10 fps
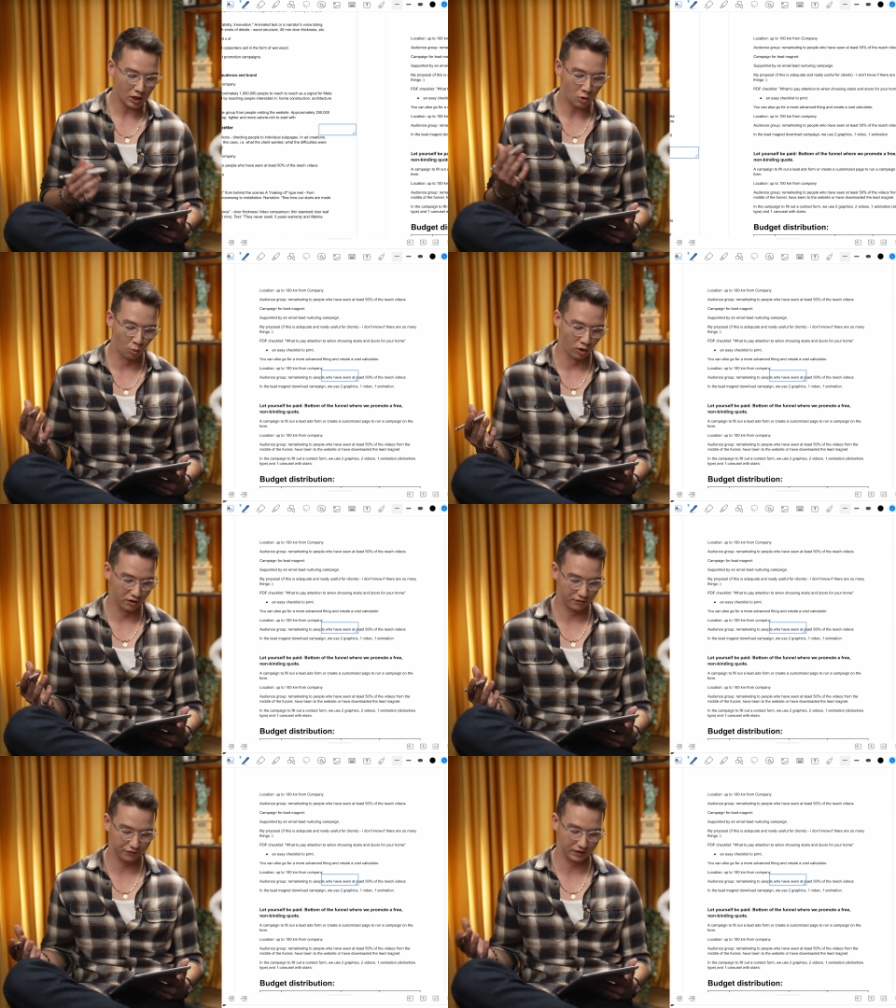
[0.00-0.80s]

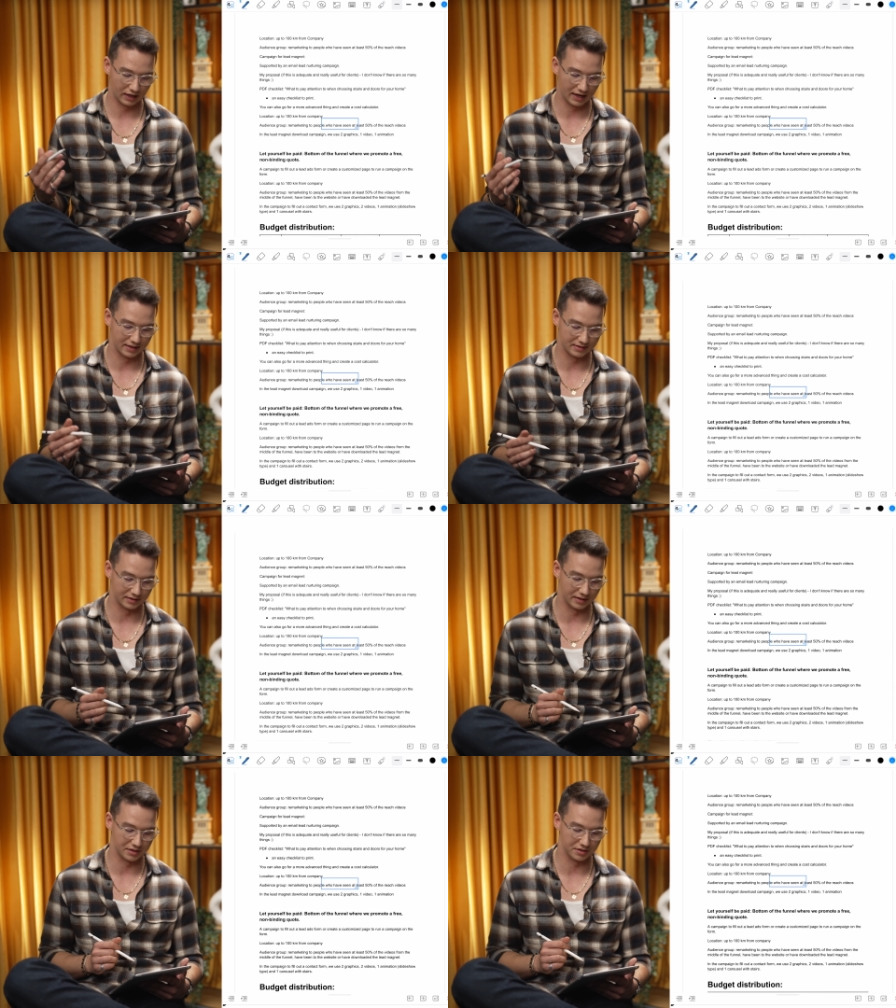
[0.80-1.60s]
worth clients'
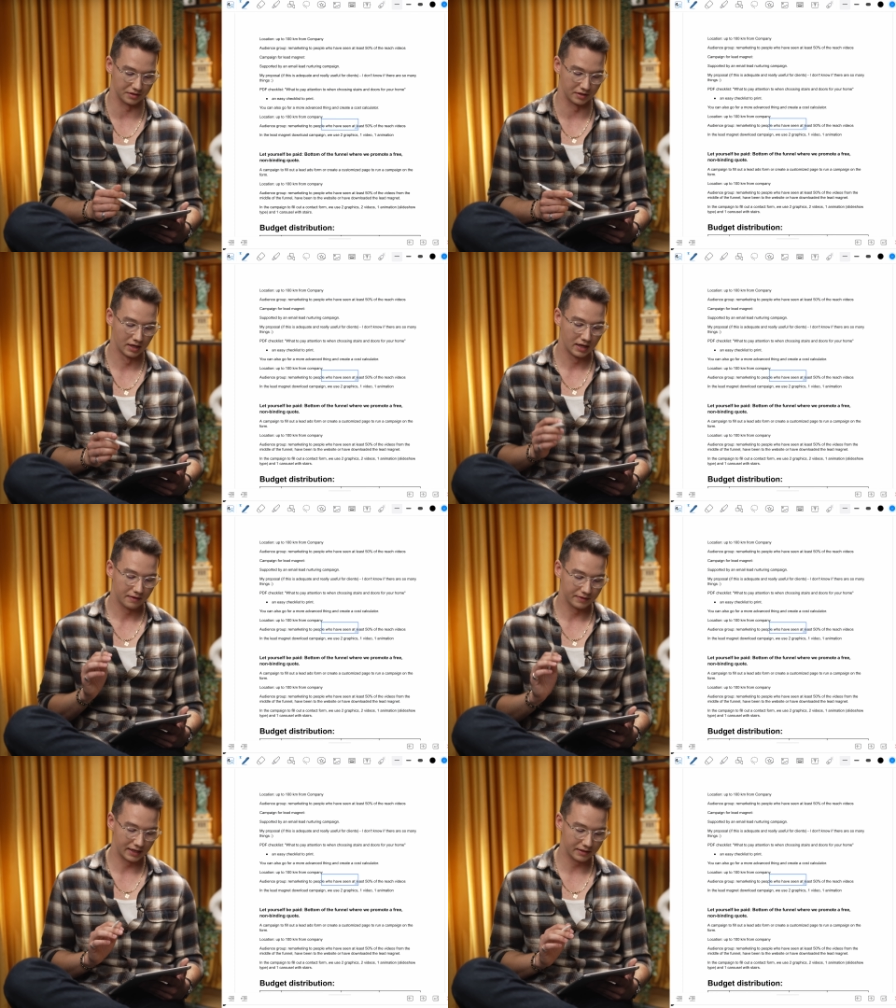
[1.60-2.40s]
attention.
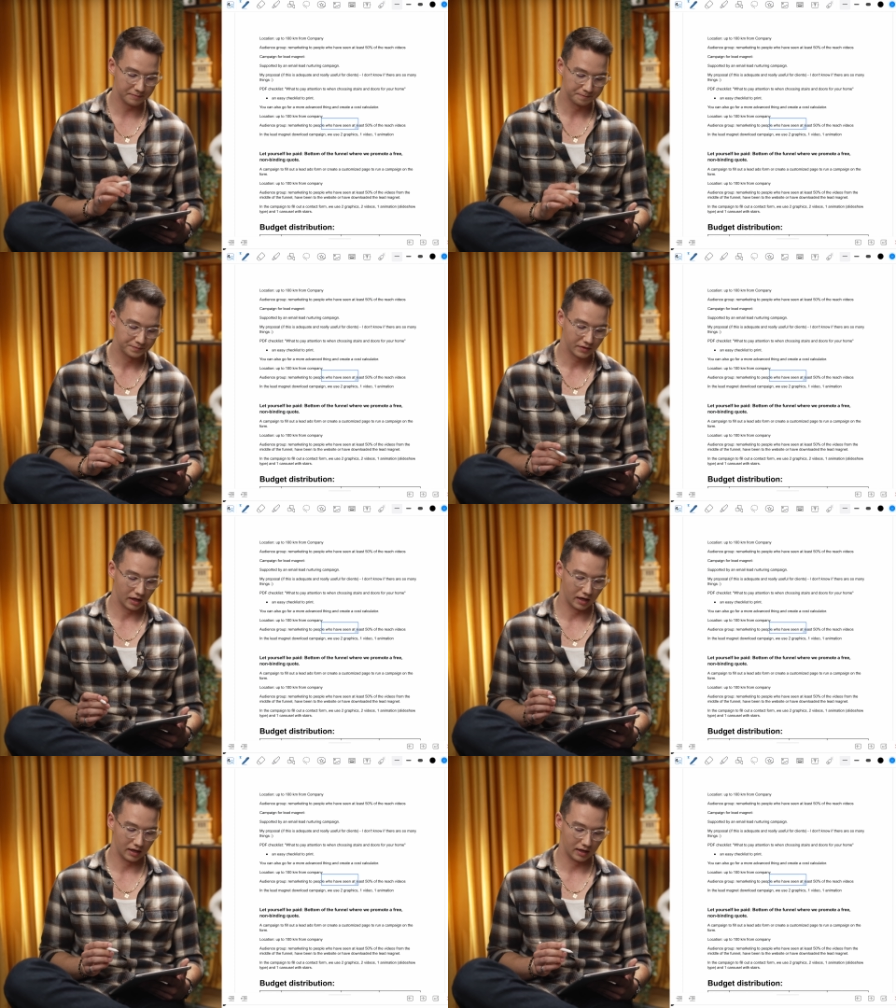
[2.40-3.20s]
Then
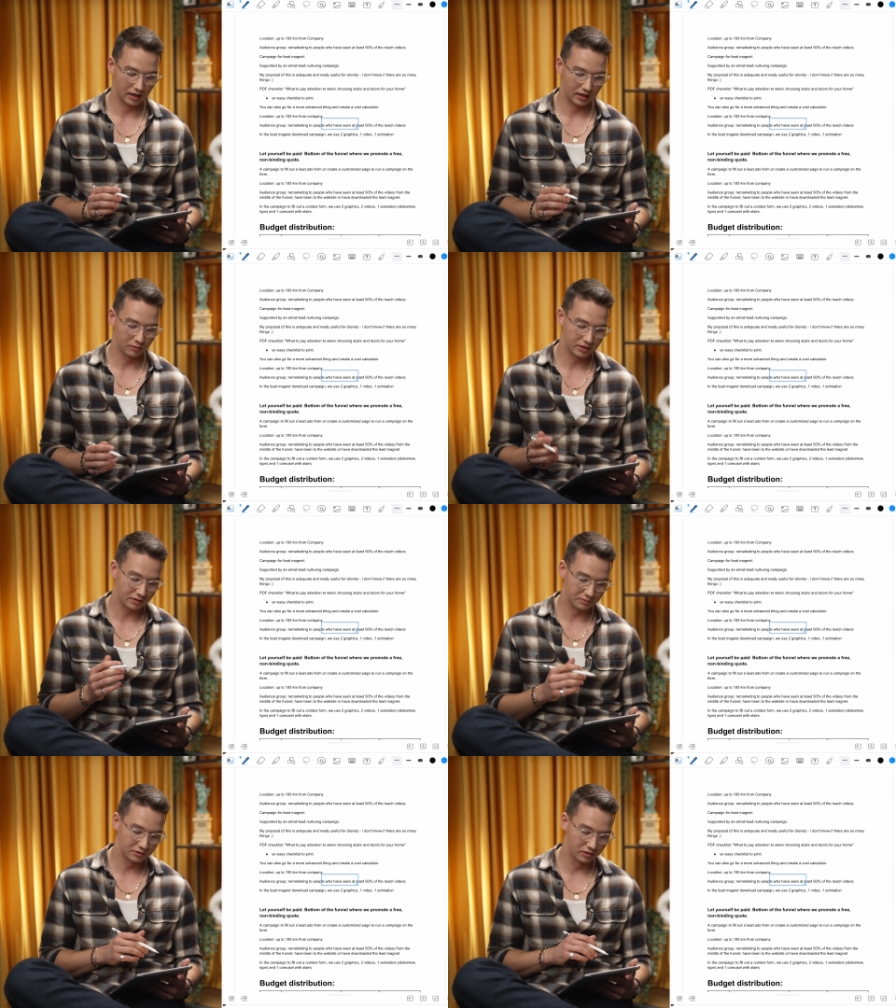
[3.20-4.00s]
when it
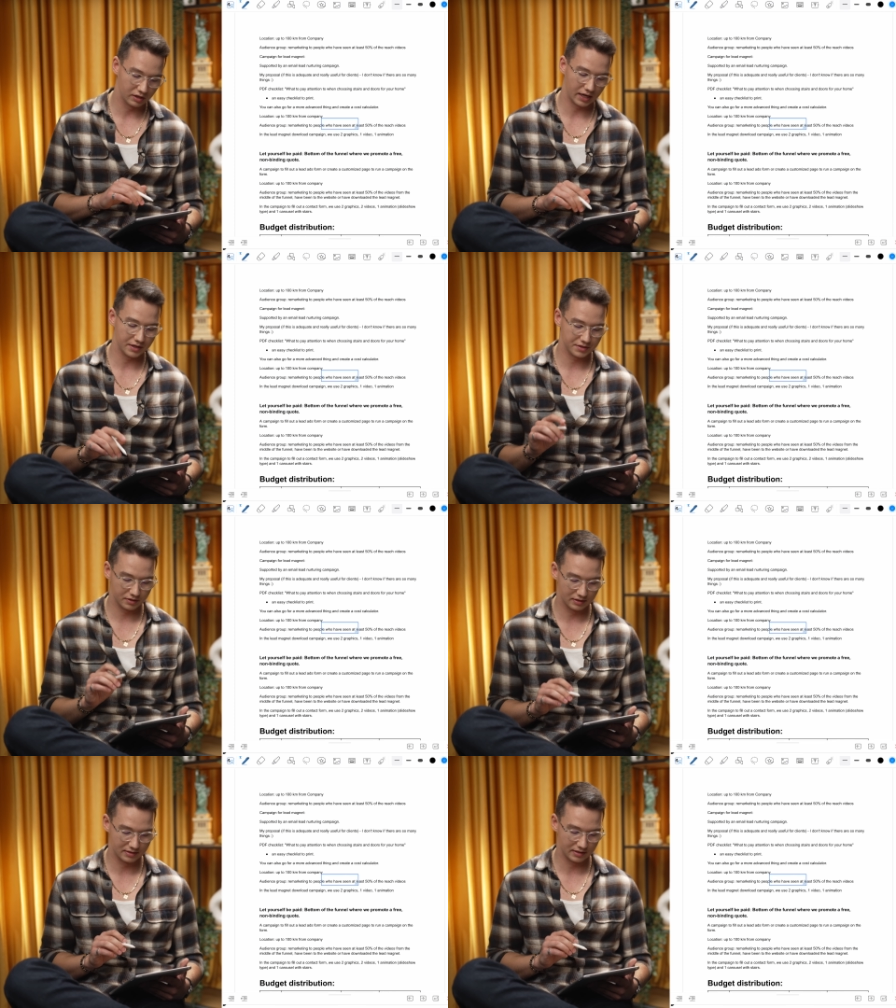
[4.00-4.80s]
comes to
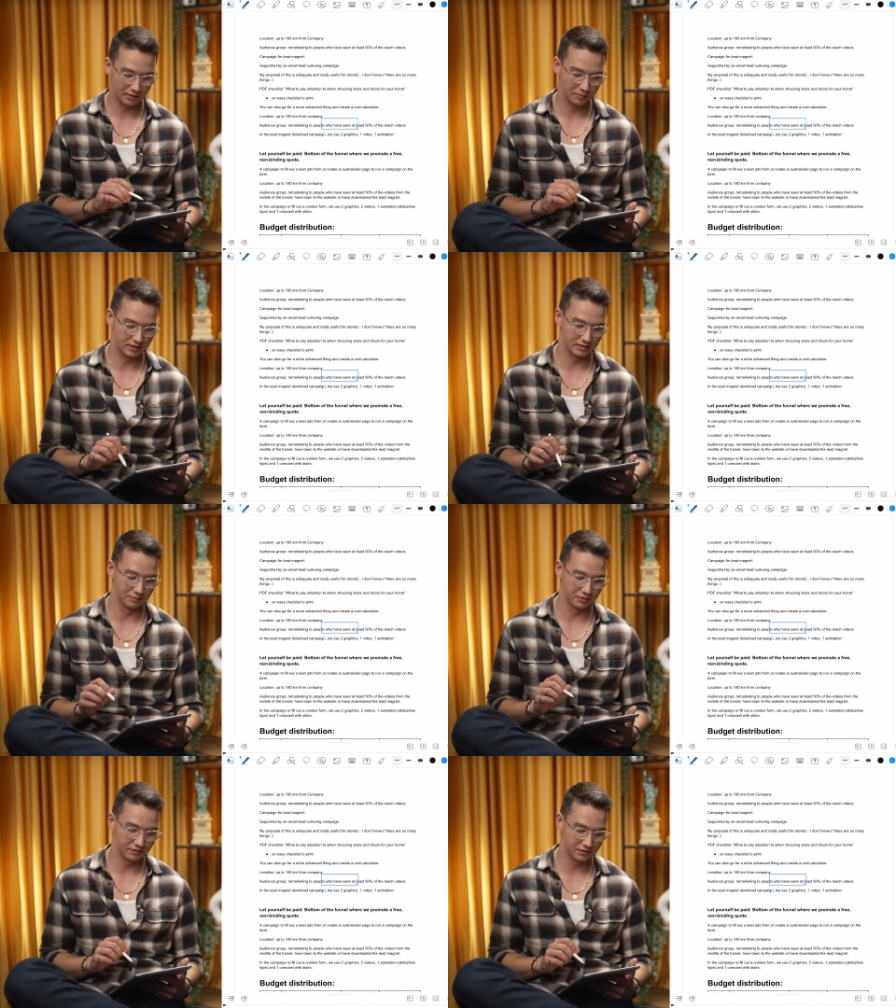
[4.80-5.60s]
location, the same as the
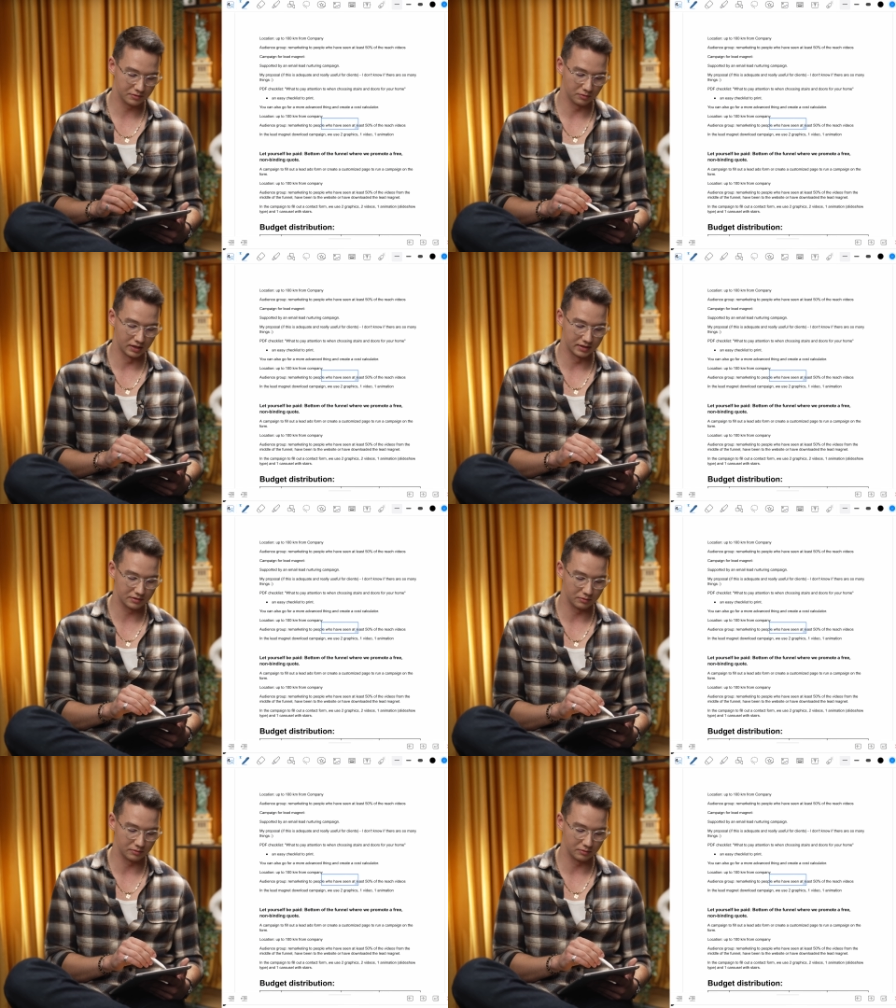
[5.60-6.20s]
previous ones.